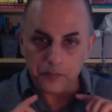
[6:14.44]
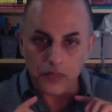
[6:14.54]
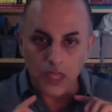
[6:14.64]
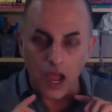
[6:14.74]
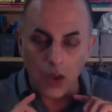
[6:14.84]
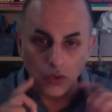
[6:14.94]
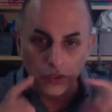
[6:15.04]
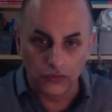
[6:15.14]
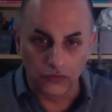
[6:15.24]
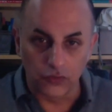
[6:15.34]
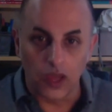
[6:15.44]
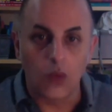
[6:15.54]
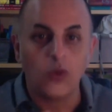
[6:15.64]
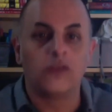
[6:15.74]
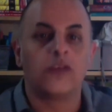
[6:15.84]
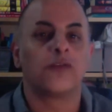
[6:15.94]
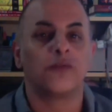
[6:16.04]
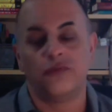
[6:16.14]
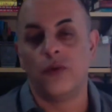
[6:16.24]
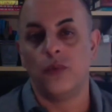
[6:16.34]
I want you to do that. I want you to have
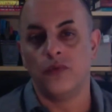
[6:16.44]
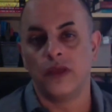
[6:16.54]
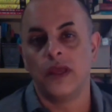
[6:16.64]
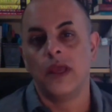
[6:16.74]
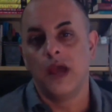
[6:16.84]
some fun with it.